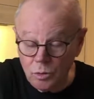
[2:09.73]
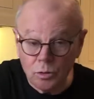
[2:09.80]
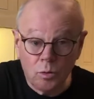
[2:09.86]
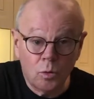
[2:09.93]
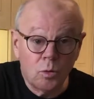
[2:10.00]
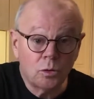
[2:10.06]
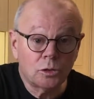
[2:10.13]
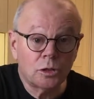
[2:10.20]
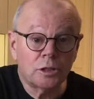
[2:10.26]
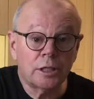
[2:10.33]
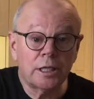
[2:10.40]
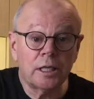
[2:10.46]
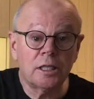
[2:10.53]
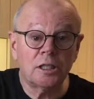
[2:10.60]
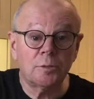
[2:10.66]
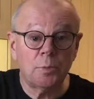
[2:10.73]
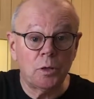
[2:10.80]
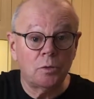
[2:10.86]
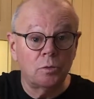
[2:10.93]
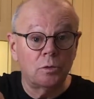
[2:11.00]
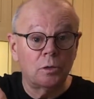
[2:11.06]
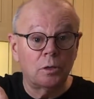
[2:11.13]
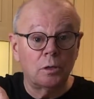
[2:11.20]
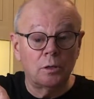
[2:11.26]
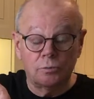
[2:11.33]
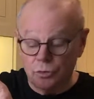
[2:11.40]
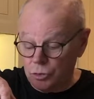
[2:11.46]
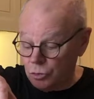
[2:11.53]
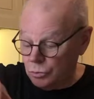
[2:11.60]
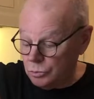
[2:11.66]
1/4 teaspoon of
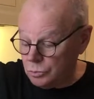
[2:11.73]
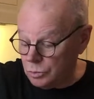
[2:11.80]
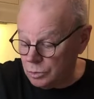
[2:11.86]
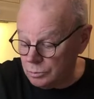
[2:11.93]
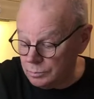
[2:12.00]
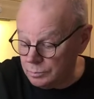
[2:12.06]
salt,